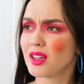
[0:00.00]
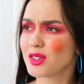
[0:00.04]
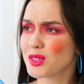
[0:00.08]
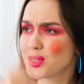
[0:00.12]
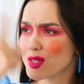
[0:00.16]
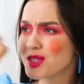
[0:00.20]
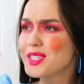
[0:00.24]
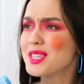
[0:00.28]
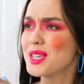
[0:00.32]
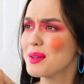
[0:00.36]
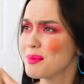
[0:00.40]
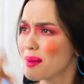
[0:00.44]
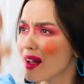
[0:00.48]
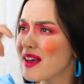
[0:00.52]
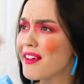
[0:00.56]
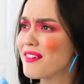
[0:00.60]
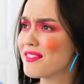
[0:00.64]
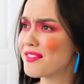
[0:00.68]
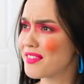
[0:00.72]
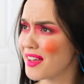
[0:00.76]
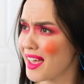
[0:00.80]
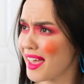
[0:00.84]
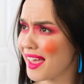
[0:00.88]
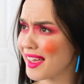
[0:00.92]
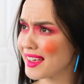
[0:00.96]
This
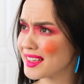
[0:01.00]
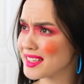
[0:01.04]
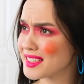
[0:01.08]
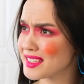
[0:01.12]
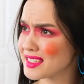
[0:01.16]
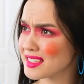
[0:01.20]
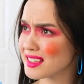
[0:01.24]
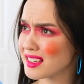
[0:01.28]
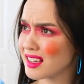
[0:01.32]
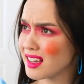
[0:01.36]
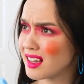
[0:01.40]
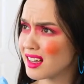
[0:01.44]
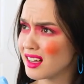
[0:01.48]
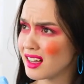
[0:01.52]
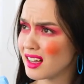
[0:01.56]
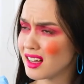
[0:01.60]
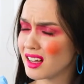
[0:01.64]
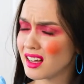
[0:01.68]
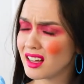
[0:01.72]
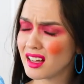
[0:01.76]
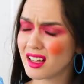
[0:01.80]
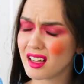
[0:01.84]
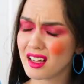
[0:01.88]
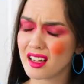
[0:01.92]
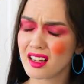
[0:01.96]
face? No
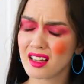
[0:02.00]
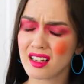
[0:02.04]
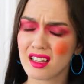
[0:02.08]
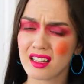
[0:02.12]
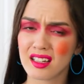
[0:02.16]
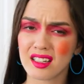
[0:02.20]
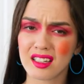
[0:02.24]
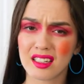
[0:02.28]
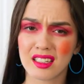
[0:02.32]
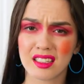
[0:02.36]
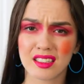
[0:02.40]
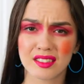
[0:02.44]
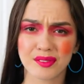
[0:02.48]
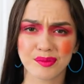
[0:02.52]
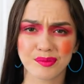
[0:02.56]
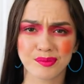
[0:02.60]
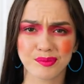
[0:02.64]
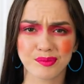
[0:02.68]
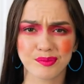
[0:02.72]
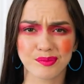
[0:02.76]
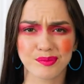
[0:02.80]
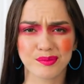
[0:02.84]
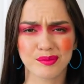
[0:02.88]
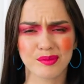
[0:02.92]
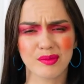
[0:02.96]
way!
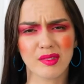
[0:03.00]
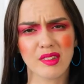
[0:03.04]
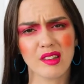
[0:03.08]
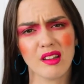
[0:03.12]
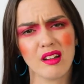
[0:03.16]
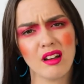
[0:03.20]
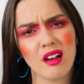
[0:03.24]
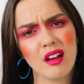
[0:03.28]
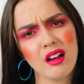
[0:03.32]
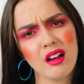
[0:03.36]
Aww.